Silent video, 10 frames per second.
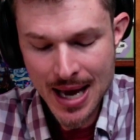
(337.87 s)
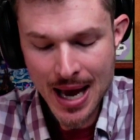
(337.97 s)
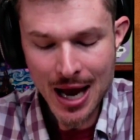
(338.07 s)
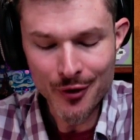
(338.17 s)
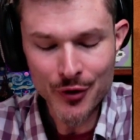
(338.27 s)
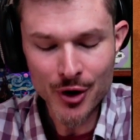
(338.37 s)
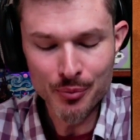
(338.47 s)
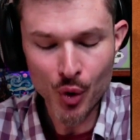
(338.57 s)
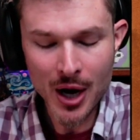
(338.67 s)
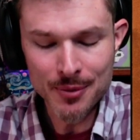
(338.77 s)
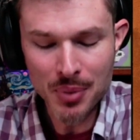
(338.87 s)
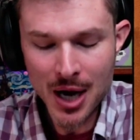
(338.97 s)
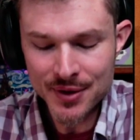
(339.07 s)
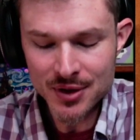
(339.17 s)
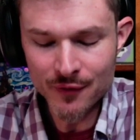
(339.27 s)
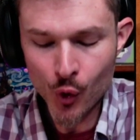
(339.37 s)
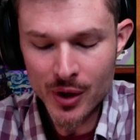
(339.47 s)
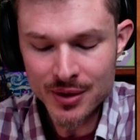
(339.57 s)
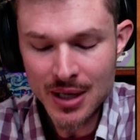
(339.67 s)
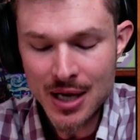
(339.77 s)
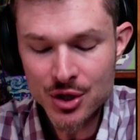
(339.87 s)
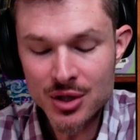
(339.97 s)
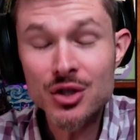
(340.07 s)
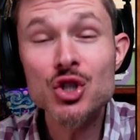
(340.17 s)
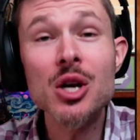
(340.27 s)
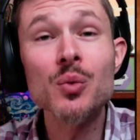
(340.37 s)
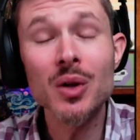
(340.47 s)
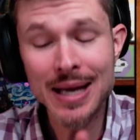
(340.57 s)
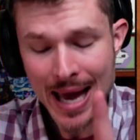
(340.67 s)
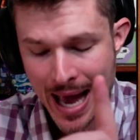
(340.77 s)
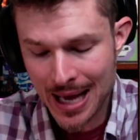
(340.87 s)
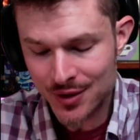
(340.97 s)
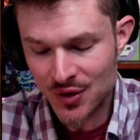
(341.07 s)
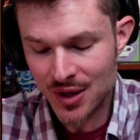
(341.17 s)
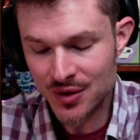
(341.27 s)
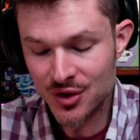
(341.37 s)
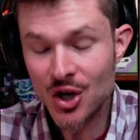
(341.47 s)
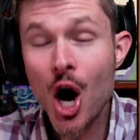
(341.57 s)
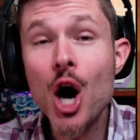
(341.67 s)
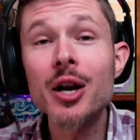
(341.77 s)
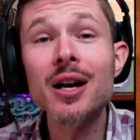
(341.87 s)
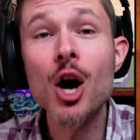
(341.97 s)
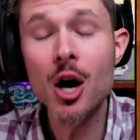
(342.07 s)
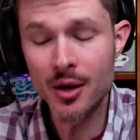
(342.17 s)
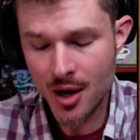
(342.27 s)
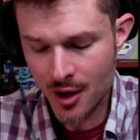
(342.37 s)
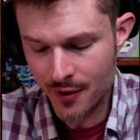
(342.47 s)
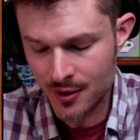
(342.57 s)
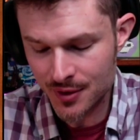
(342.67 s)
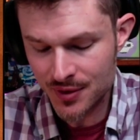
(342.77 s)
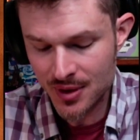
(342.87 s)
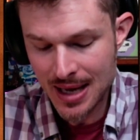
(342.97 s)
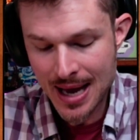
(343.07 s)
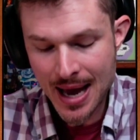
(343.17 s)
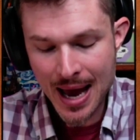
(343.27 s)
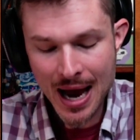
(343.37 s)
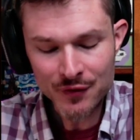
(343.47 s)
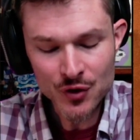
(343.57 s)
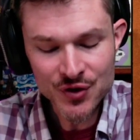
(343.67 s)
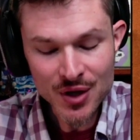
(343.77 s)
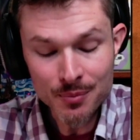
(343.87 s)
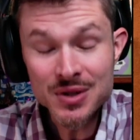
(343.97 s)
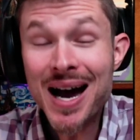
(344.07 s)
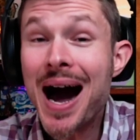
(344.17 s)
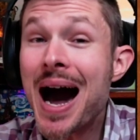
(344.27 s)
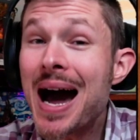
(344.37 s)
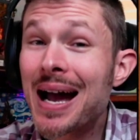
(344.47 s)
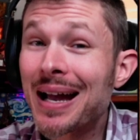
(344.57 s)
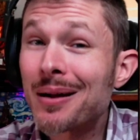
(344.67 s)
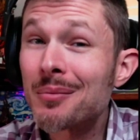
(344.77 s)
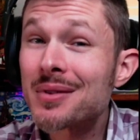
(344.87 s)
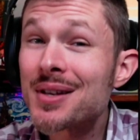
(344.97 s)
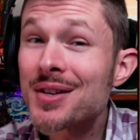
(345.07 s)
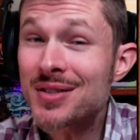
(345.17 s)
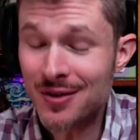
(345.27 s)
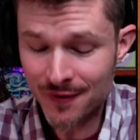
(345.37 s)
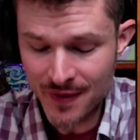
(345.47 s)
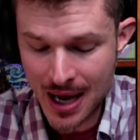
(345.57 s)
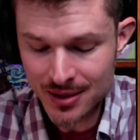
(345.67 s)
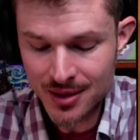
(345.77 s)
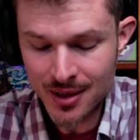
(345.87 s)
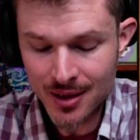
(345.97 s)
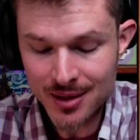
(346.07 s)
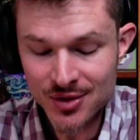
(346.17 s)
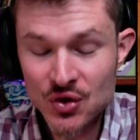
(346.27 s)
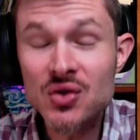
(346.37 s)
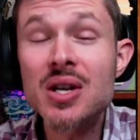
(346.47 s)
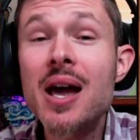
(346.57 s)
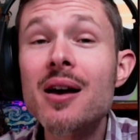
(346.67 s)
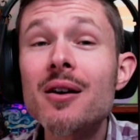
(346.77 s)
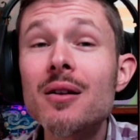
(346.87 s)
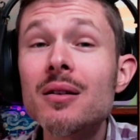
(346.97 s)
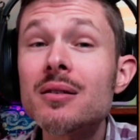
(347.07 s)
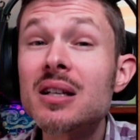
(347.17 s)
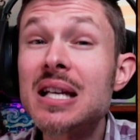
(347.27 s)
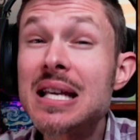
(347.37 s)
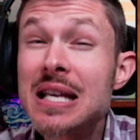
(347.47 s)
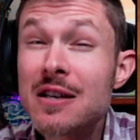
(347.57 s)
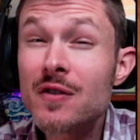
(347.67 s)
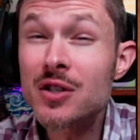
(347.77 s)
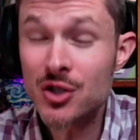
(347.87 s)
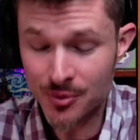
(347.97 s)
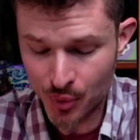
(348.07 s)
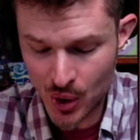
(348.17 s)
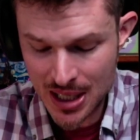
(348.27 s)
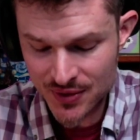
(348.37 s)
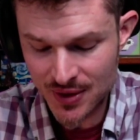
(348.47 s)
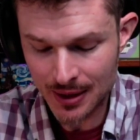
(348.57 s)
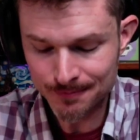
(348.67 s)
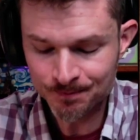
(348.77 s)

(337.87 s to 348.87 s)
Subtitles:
and their bright positive orientation generally acts as a tonic on others, after some time, this effect can get stale and even depressing.